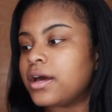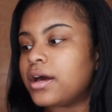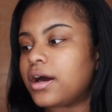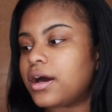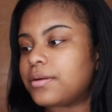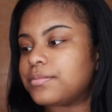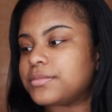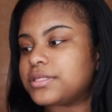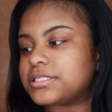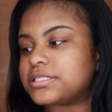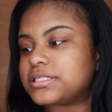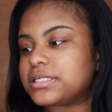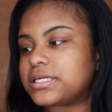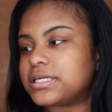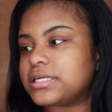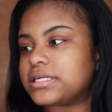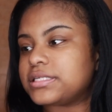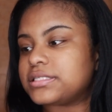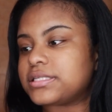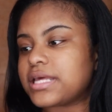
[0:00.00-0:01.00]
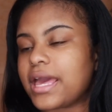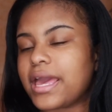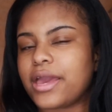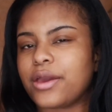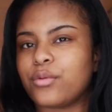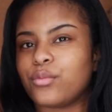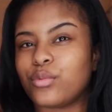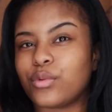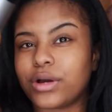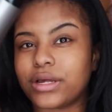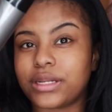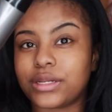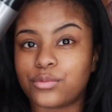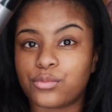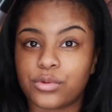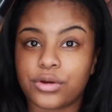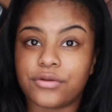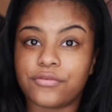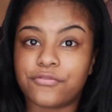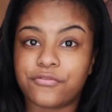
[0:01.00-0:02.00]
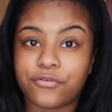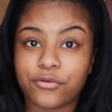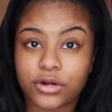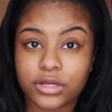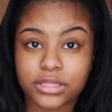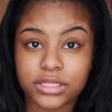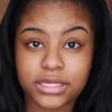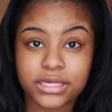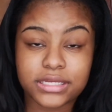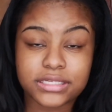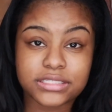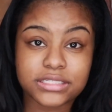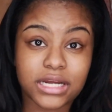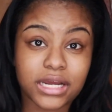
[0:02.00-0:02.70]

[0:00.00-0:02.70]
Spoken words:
This is a 1 1/4 inch.